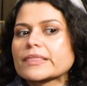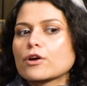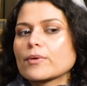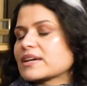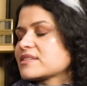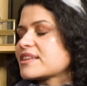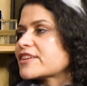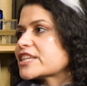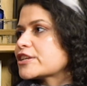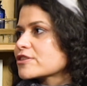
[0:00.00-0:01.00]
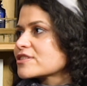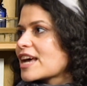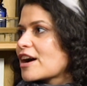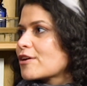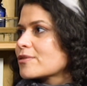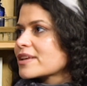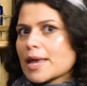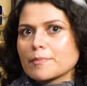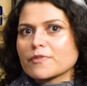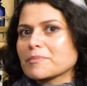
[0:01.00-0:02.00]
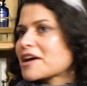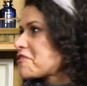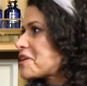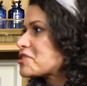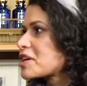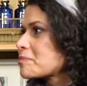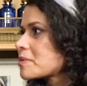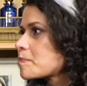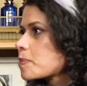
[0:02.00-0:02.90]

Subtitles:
going on 7 years now came from that friendship.